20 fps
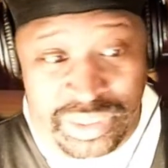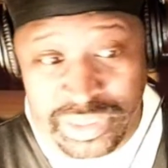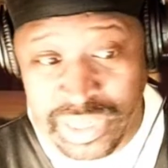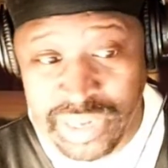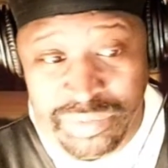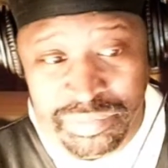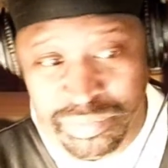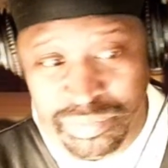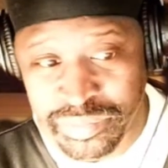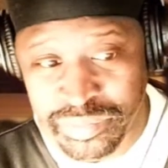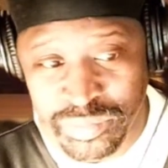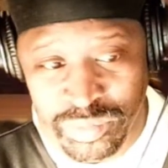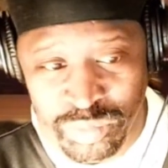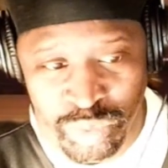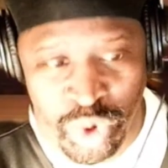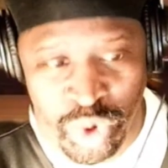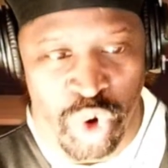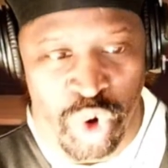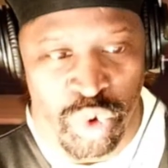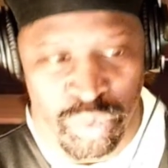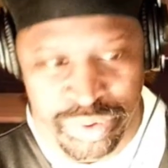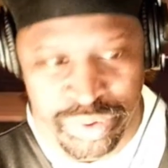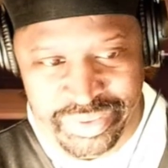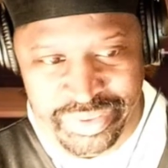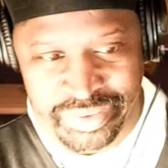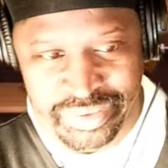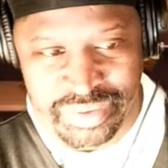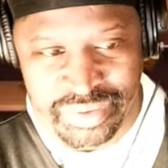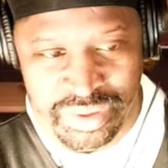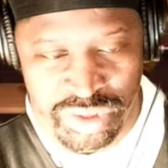nothing wrong with
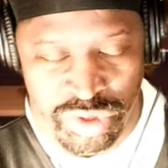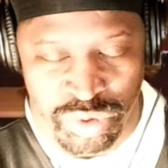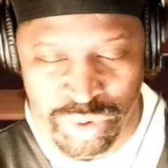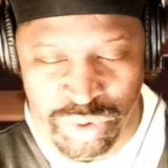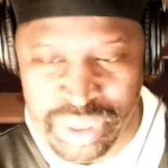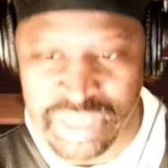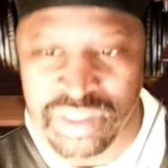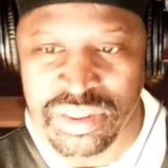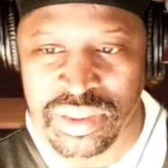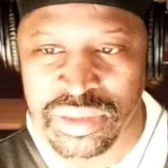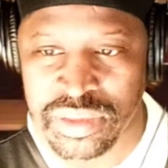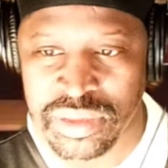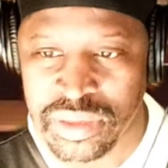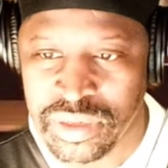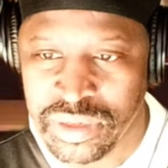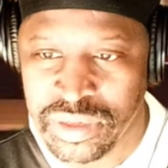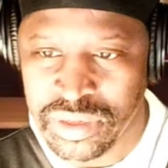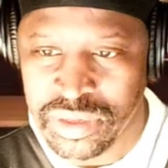the situation.